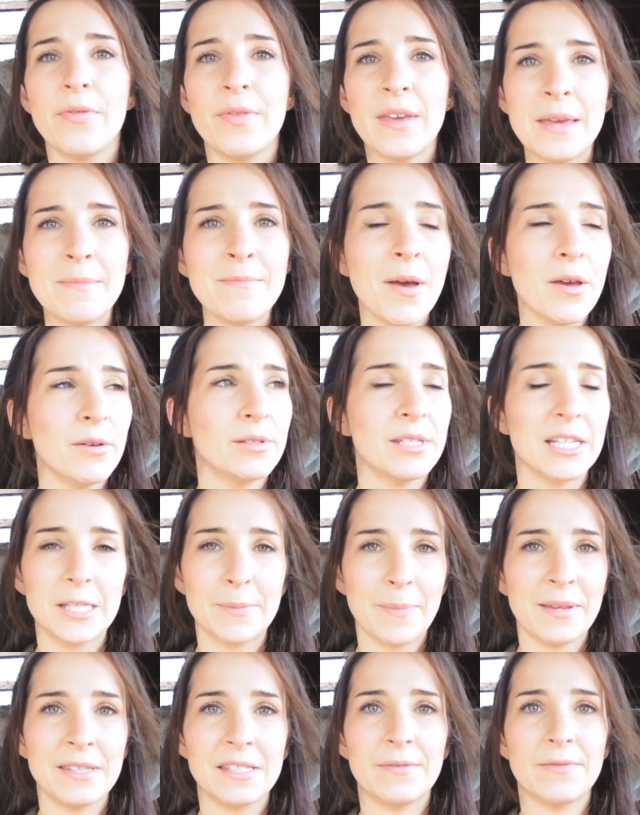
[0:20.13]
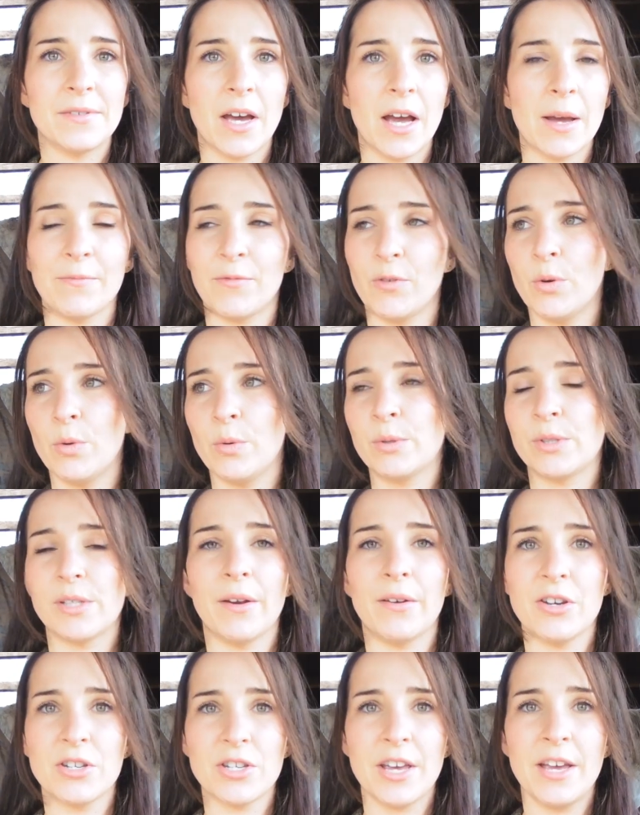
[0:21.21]
the most expensive time for horse
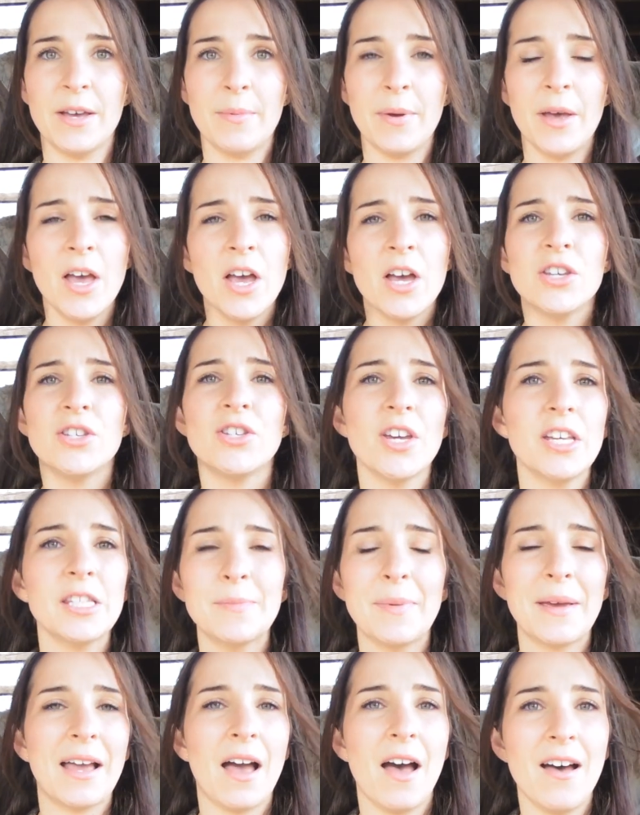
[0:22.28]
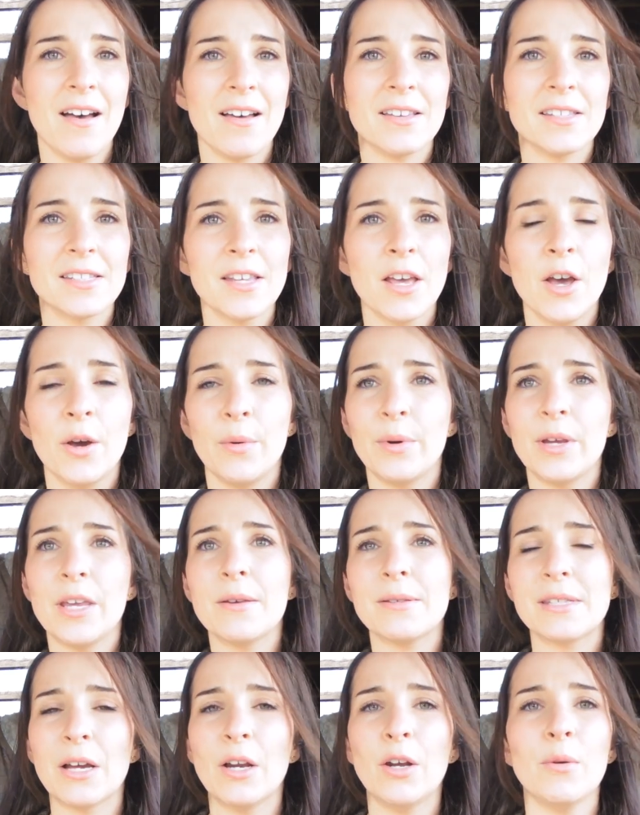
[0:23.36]
ownership just because we're
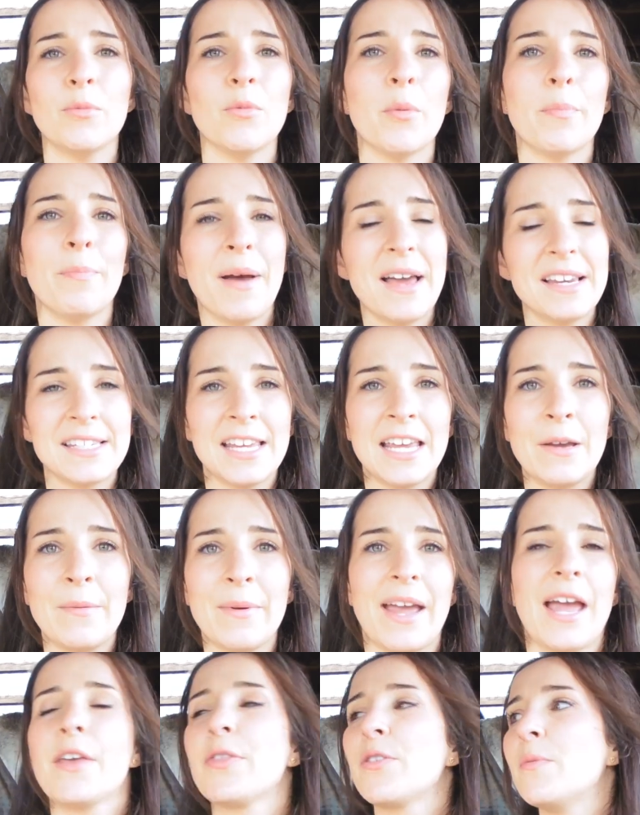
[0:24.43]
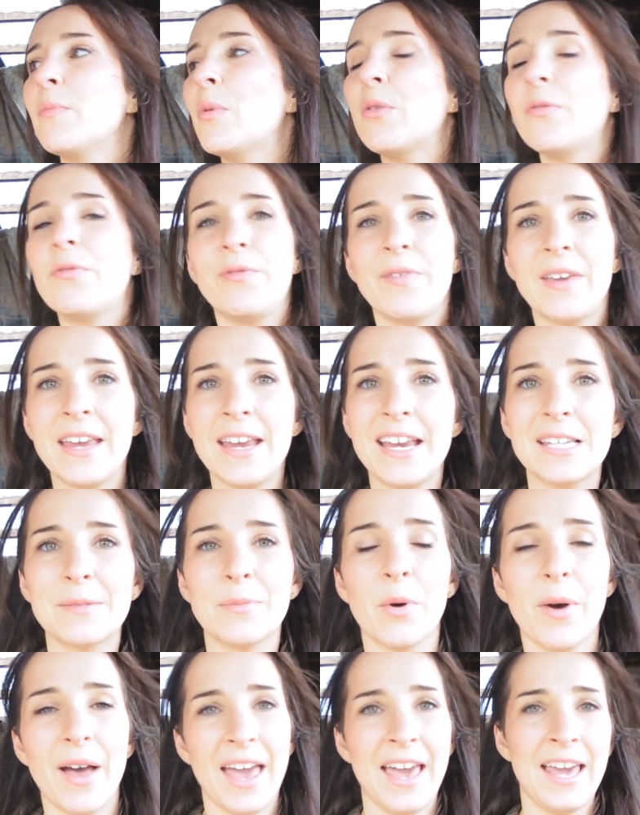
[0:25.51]
using a lot more bedding, we're getting through more feed,
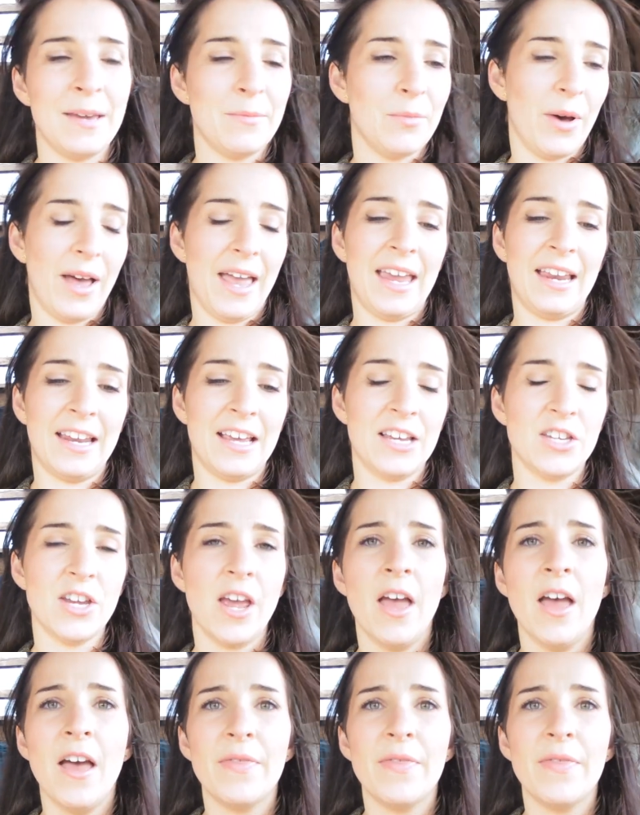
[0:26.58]
more hay, more haylage.